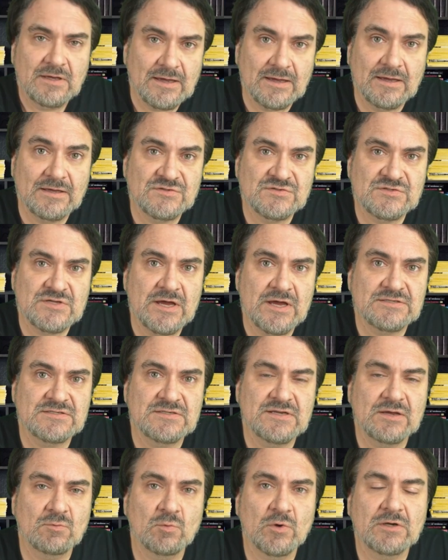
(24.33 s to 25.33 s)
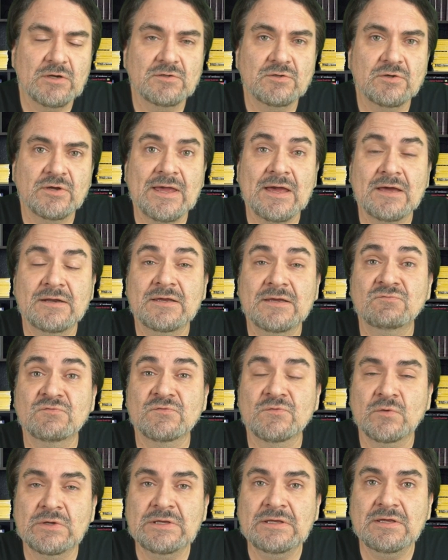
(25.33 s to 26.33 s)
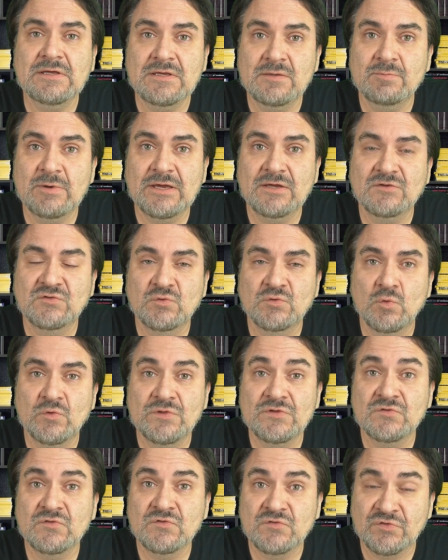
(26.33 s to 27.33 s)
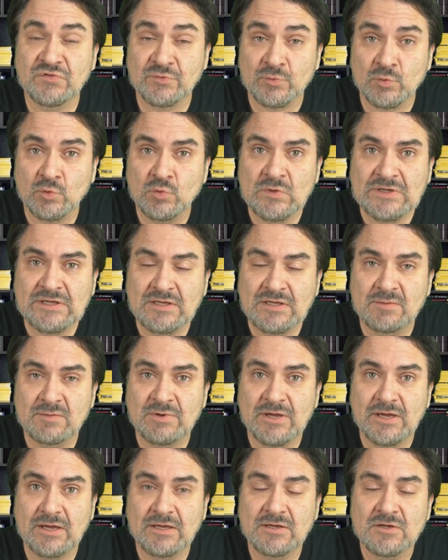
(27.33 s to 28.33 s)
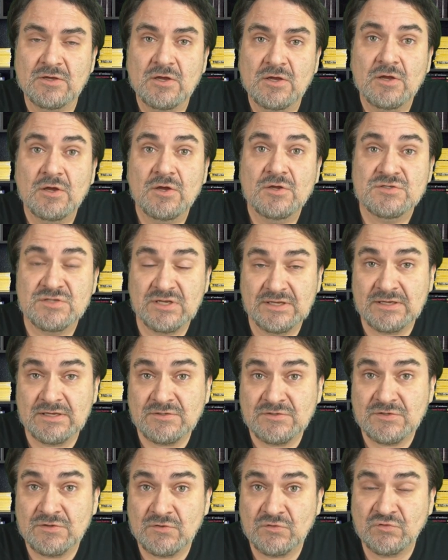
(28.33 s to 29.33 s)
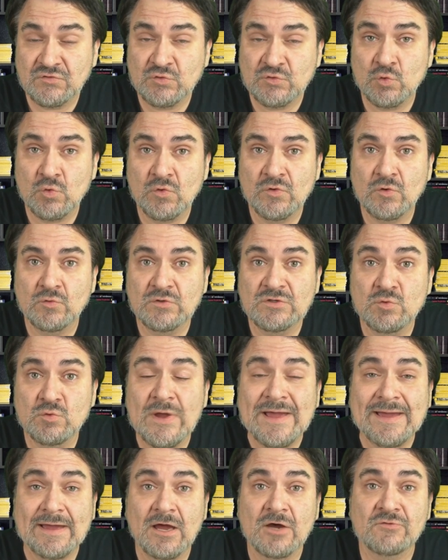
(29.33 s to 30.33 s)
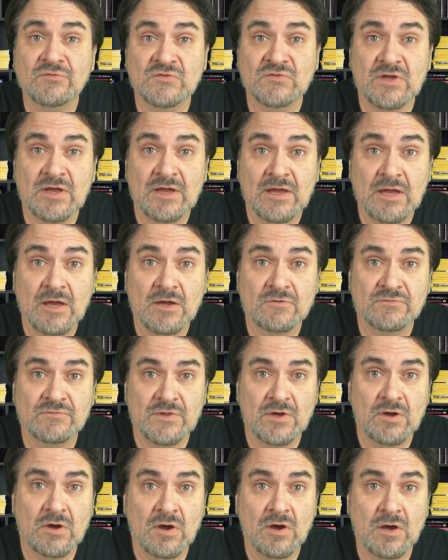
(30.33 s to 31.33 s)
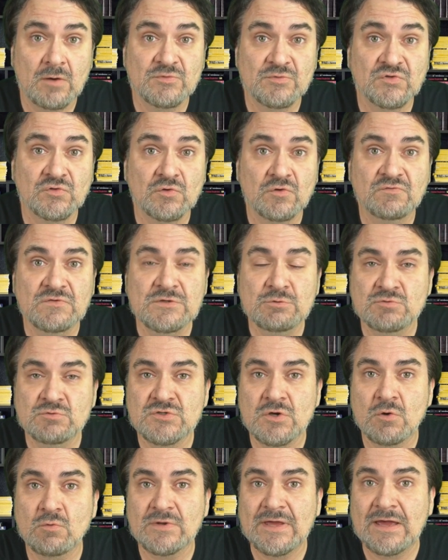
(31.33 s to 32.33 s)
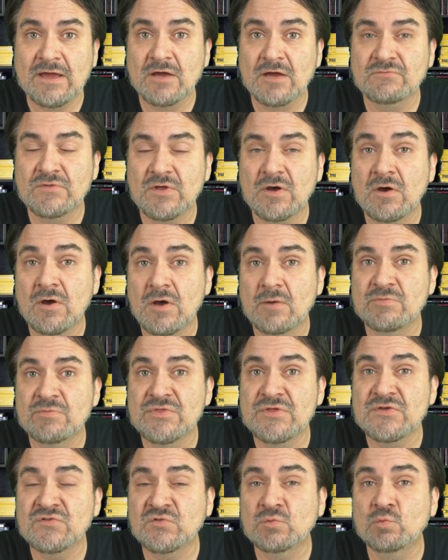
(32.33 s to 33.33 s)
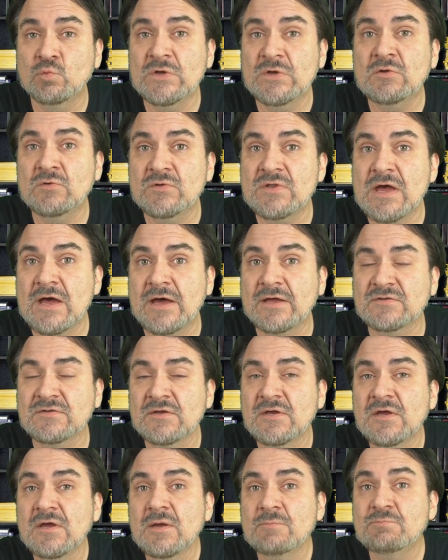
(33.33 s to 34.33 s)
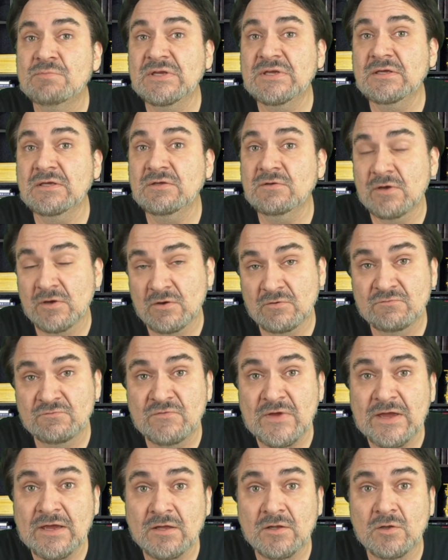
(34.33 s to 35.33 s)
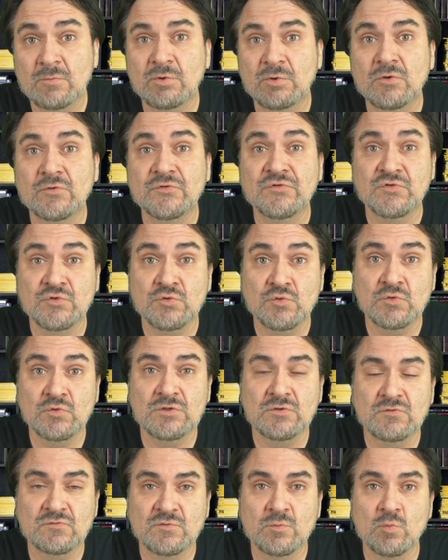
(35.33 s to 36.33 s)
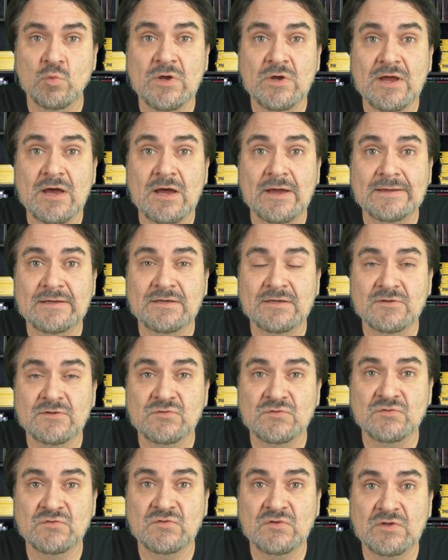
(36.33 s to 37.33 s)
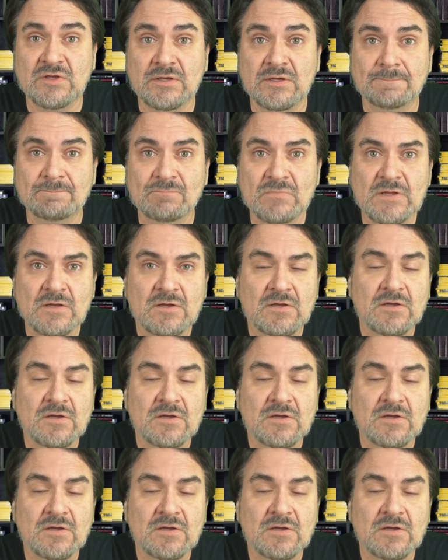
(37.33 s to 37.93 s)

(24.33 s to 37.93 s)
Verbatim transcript: Hey, it's Don. Today we're going to look at a free eBay tool. This is through eBay. To get to this tool though, you have to have the hub. So if you don't have the hub, this will not be available to you from what I can see.